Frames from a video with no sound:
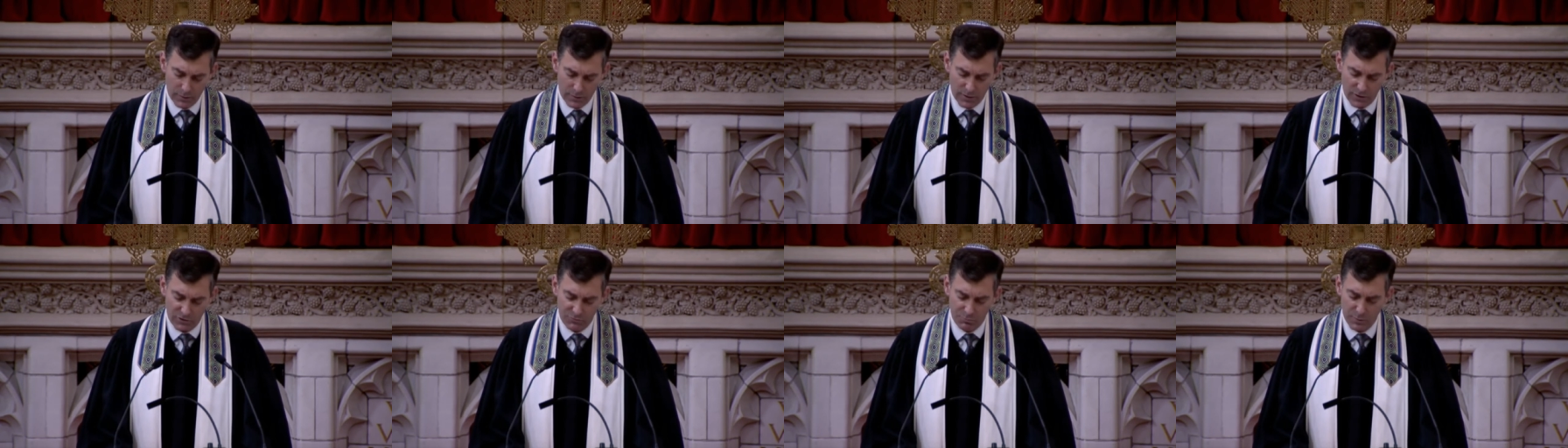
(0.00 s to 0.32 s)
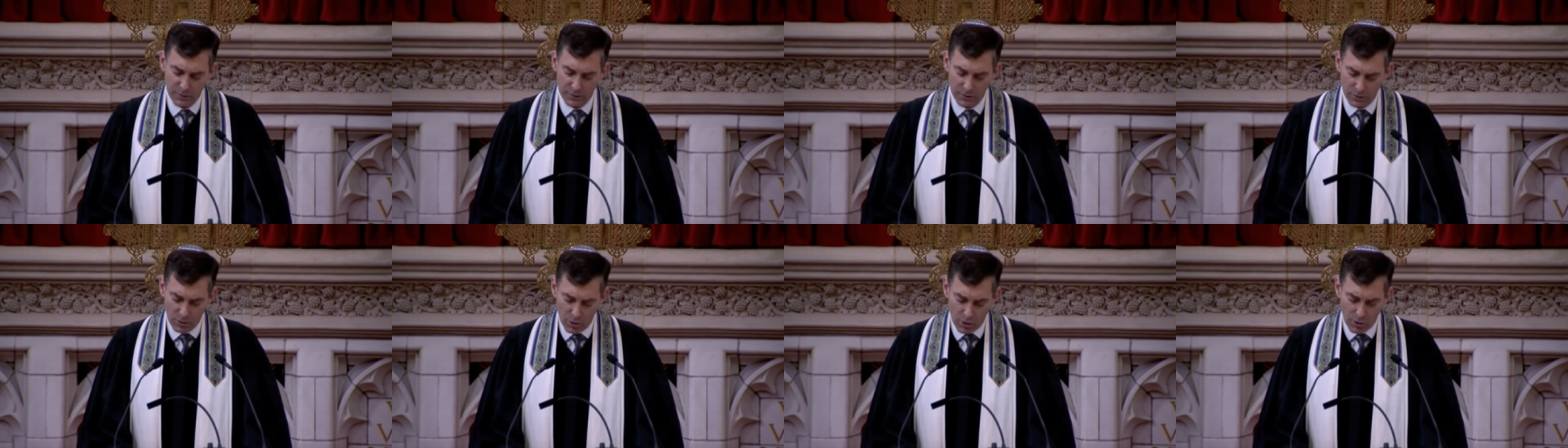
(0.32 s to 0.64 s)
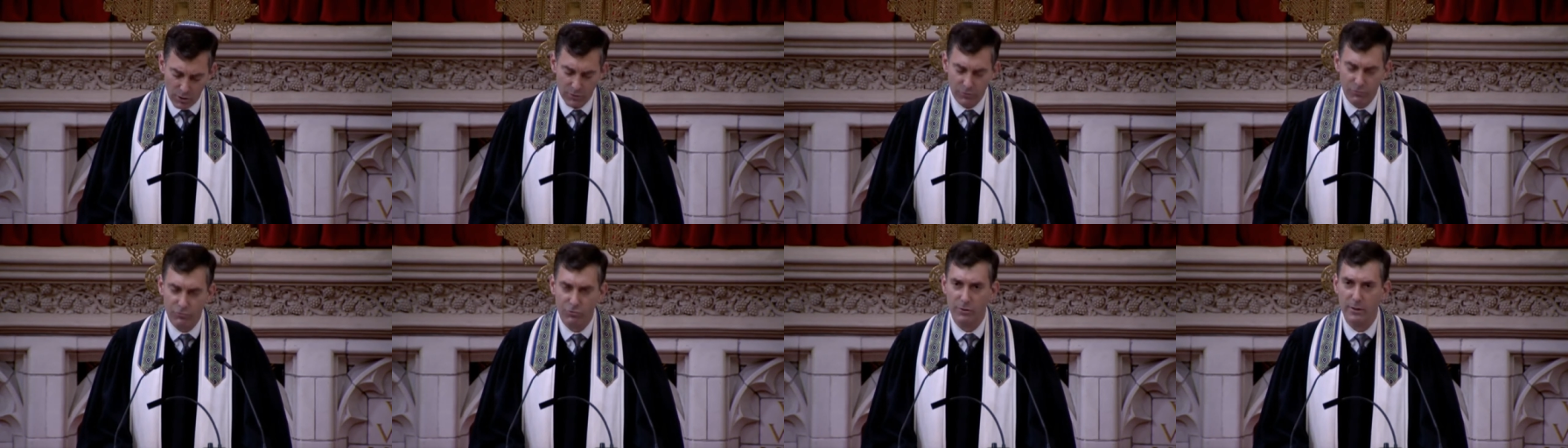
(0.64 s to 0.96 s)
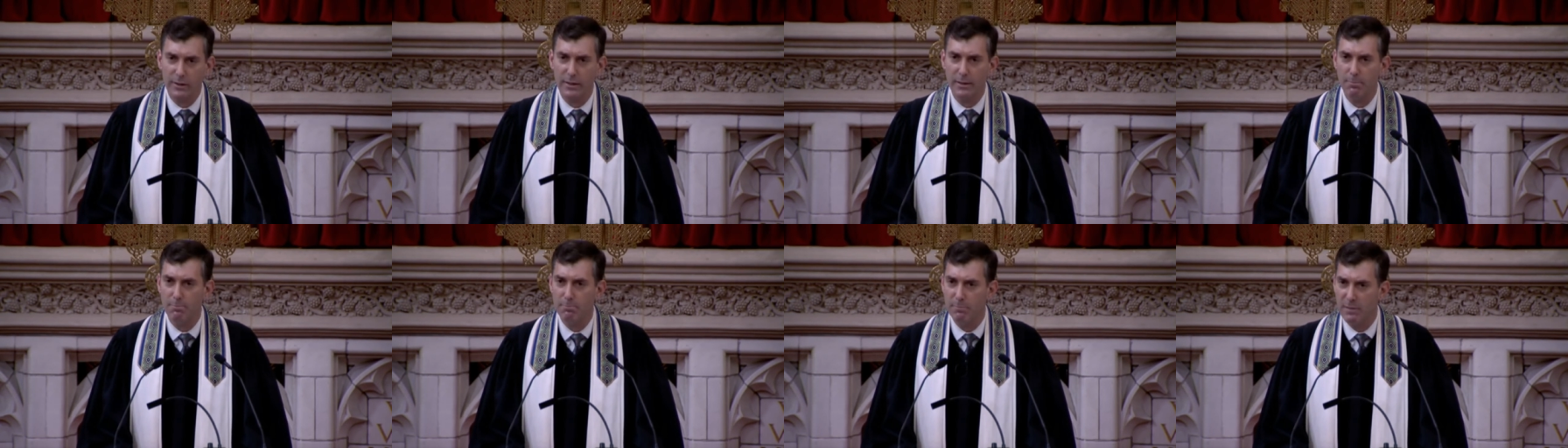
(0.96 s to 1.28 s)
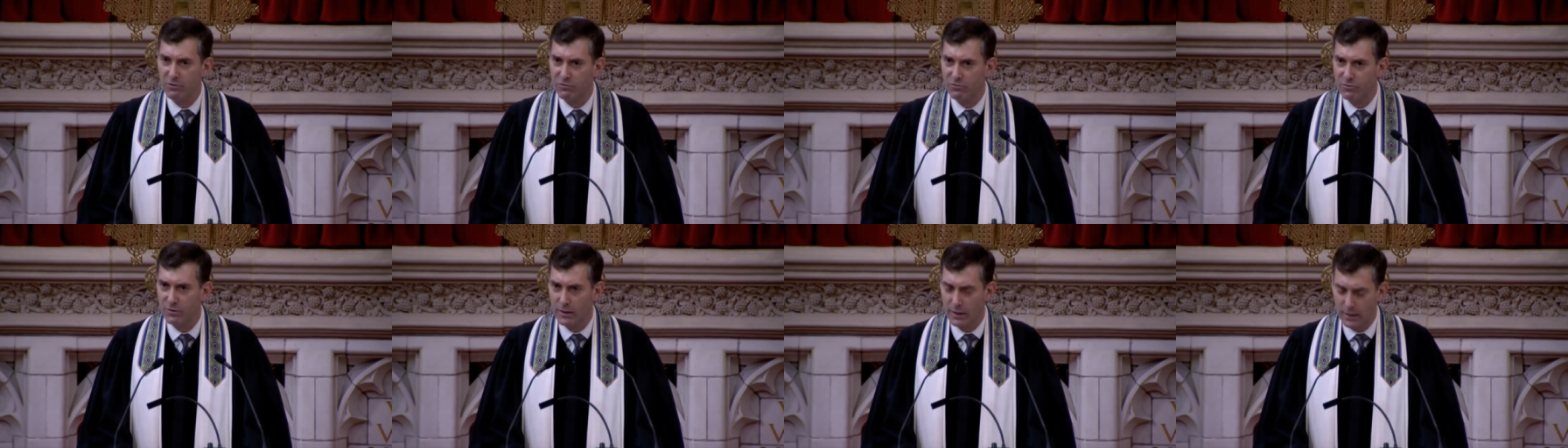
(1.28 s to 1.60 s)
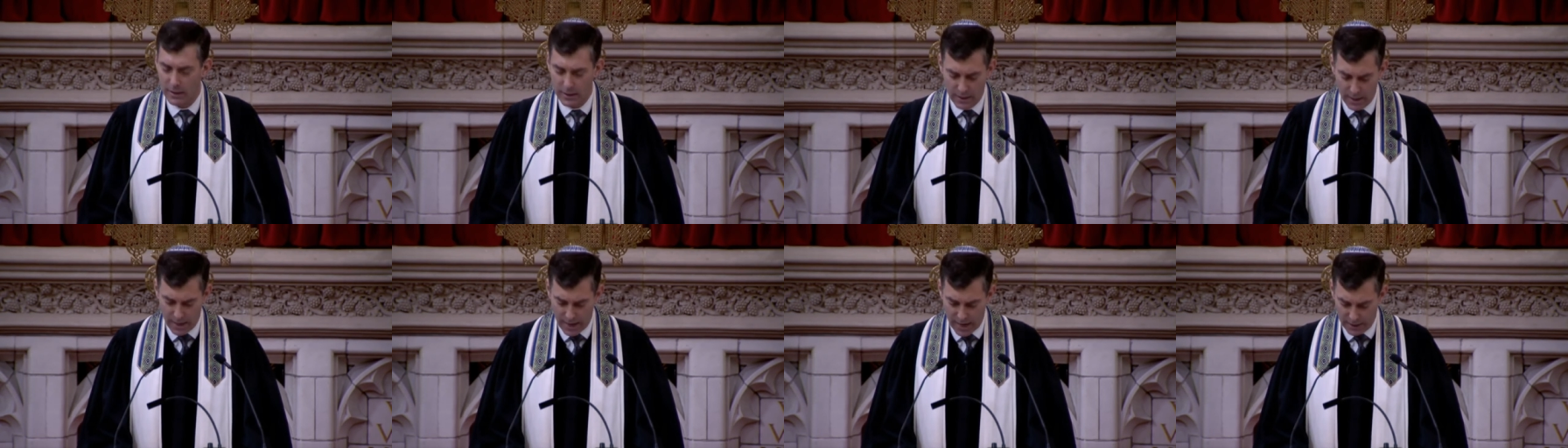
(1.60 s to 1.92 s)
has been largely missing
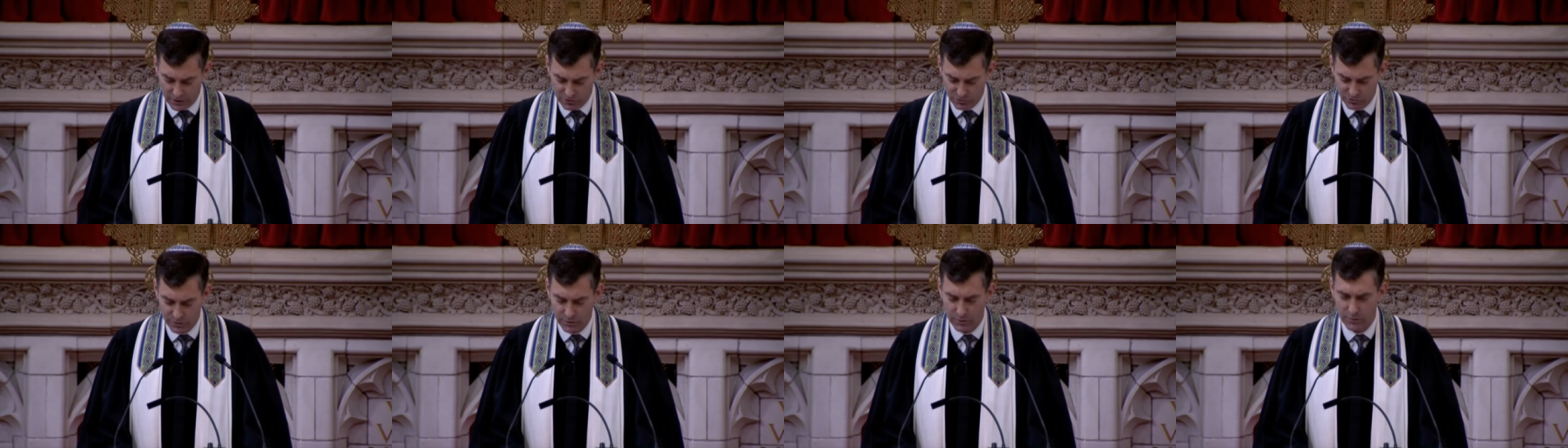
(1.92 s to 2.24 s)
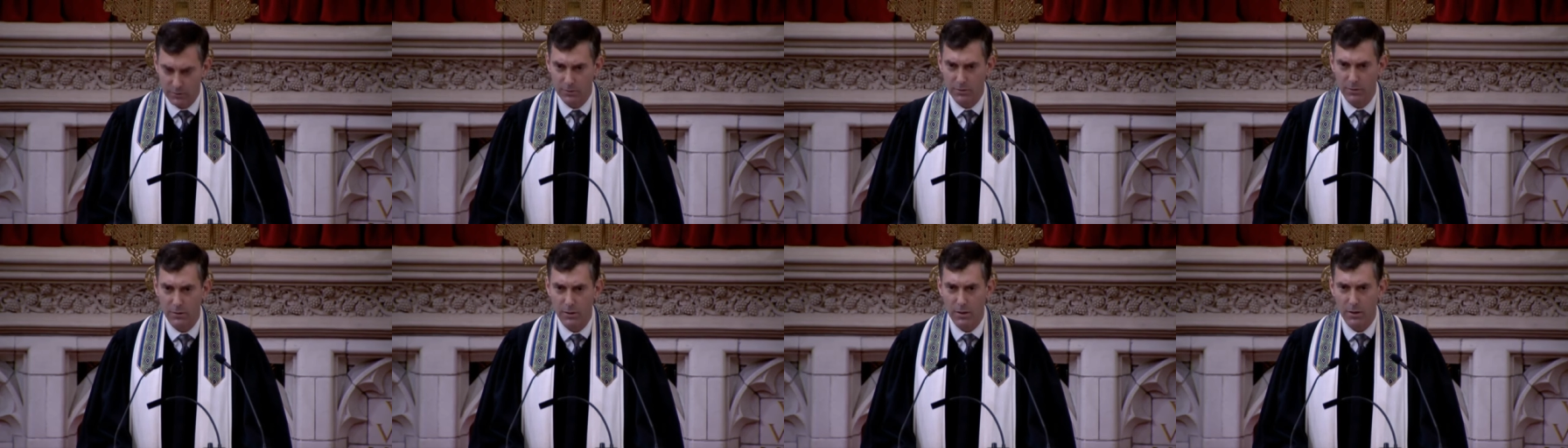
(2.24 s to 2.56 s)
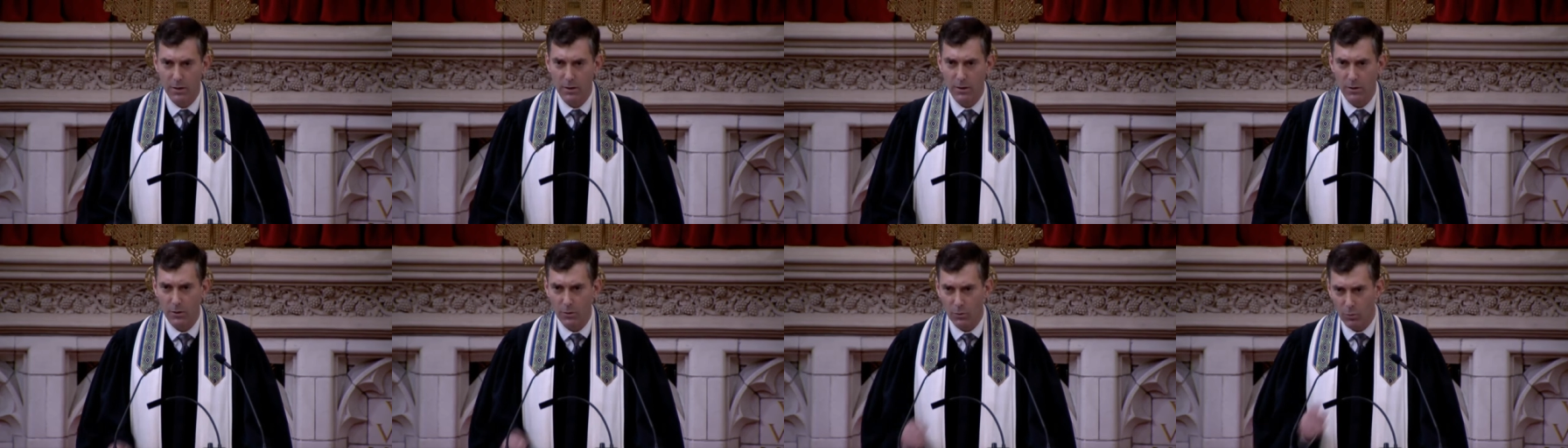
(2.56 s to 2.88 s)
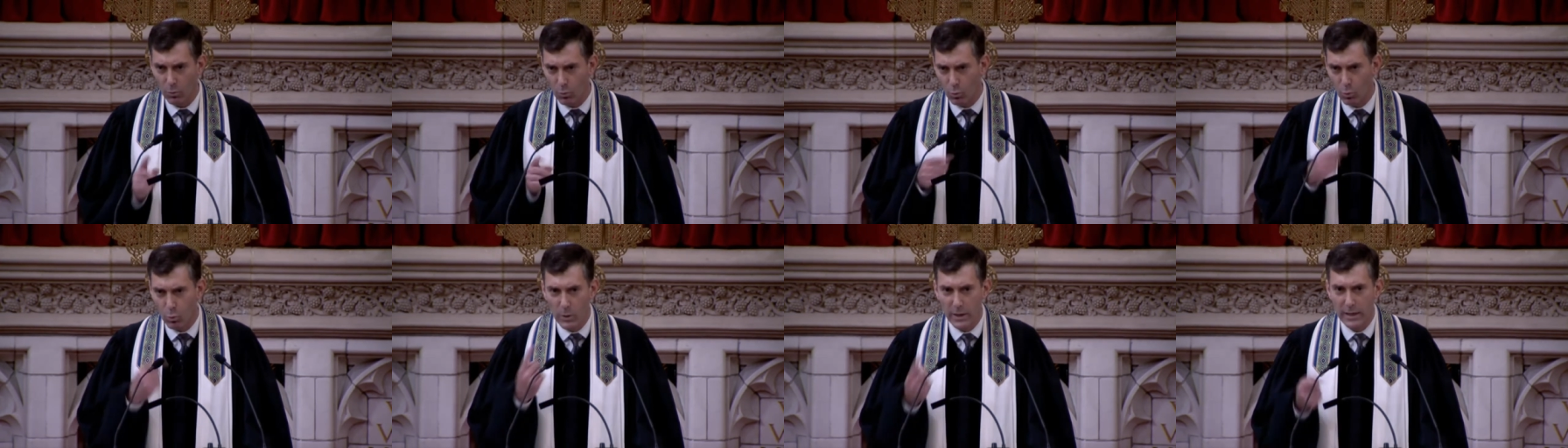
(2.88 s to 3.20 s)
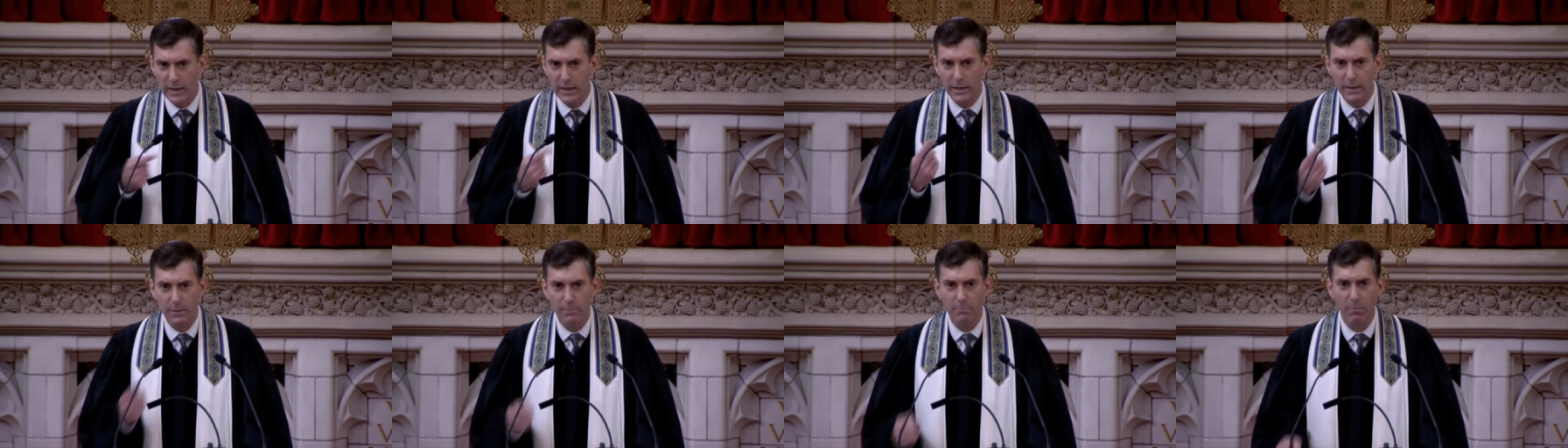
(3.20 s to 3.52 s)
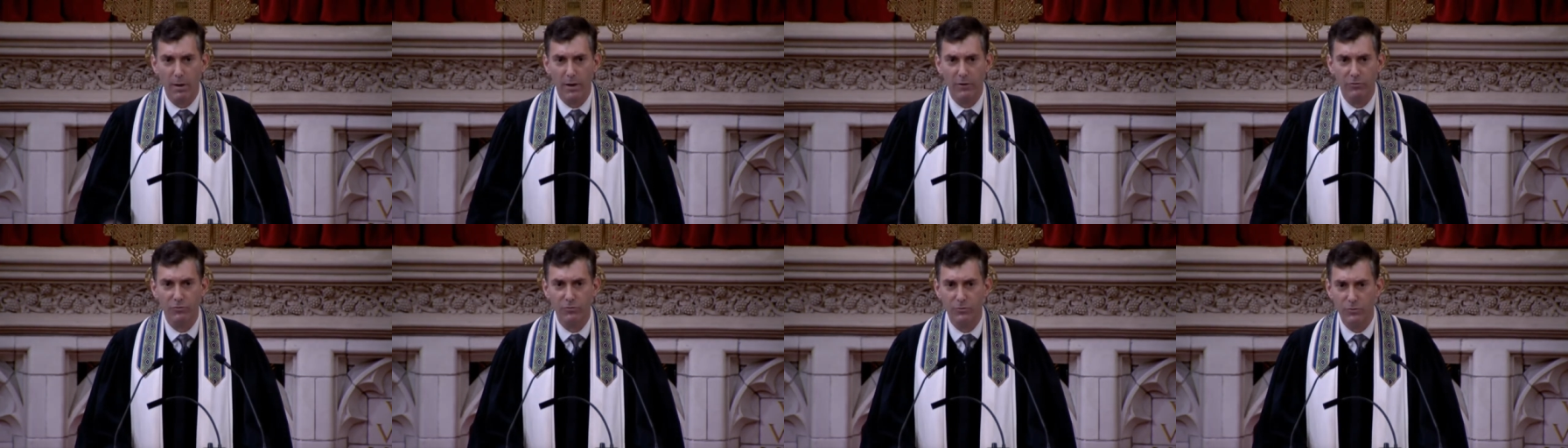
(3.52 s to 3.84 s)
in action. We
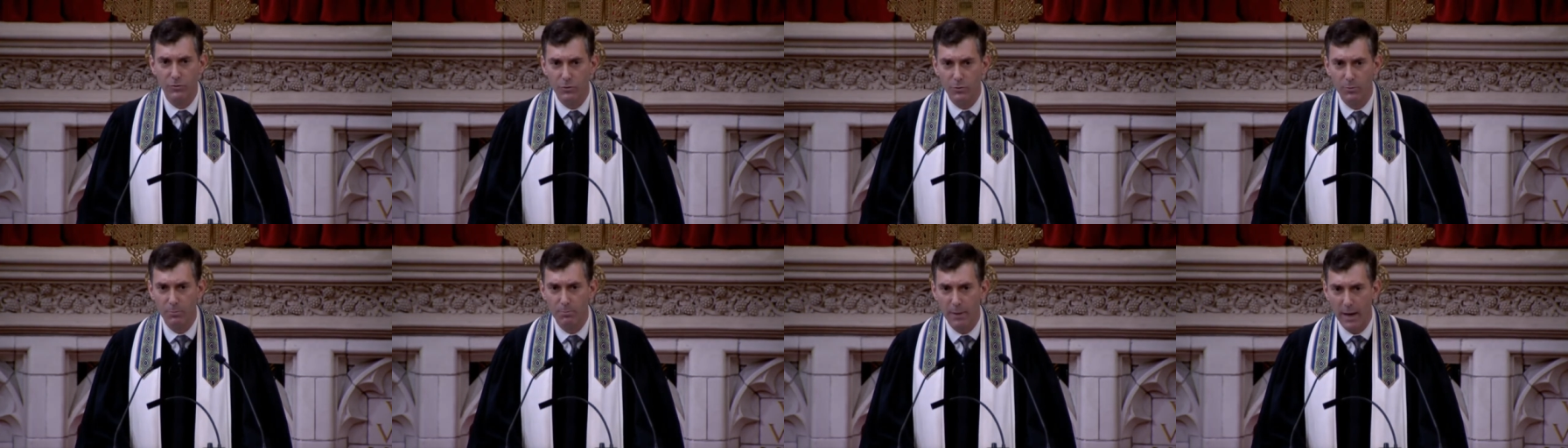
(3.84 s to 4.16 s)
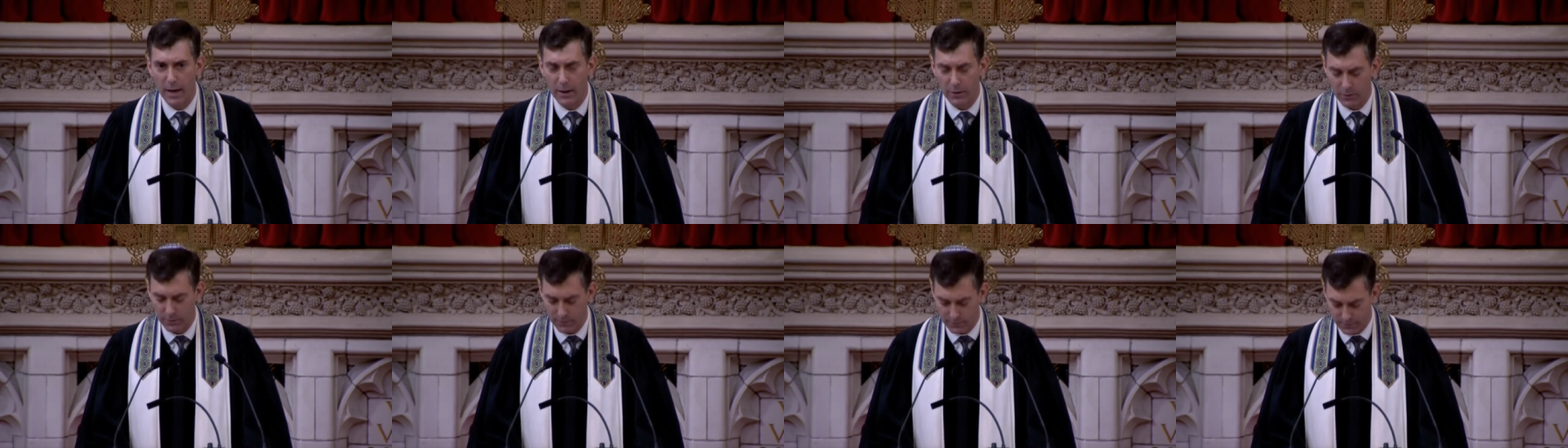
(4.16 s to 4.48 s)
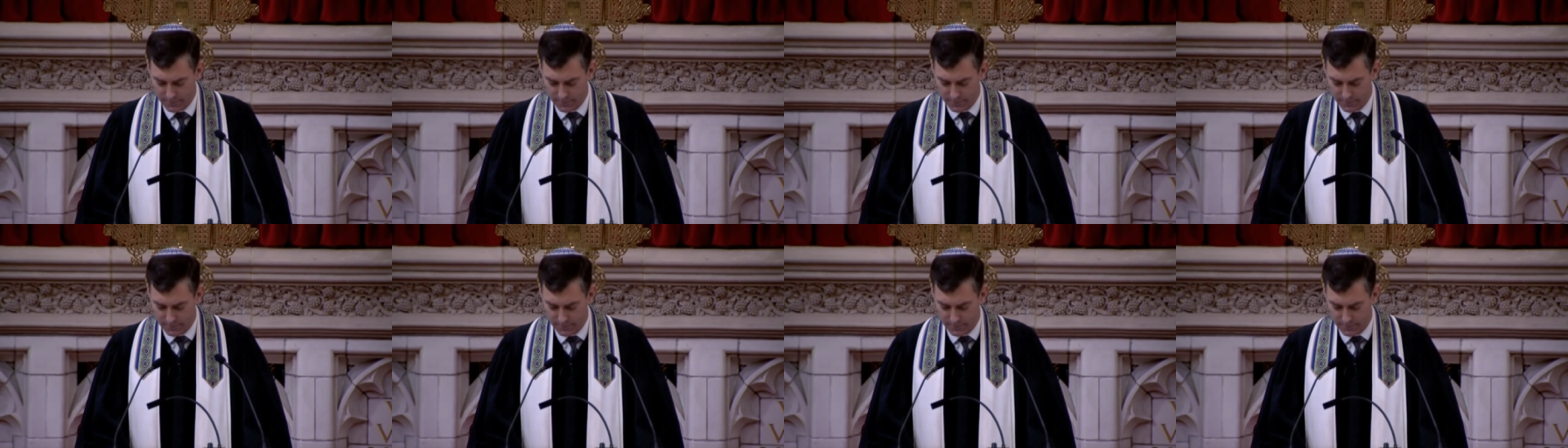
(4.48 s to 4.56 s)
must do better.